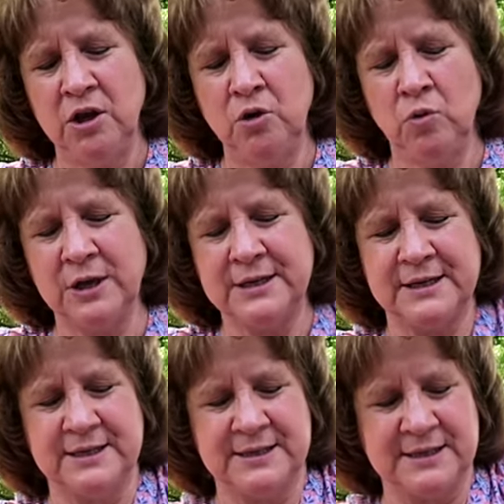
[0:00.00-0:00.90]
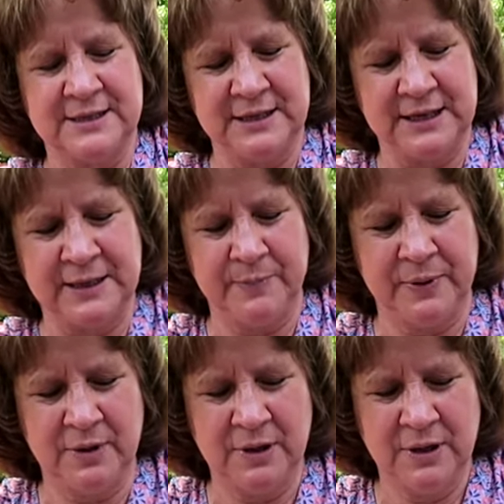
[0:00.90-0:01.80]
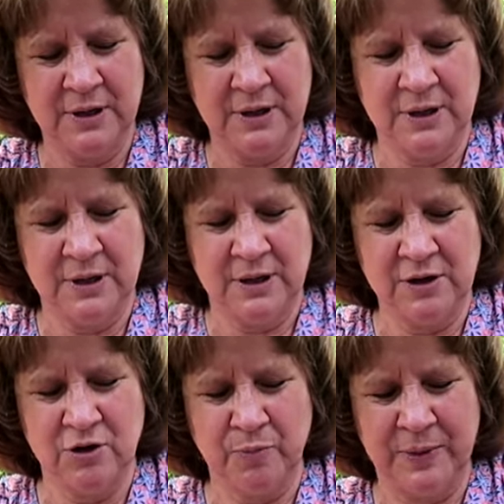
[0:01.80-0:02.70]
You want to slip your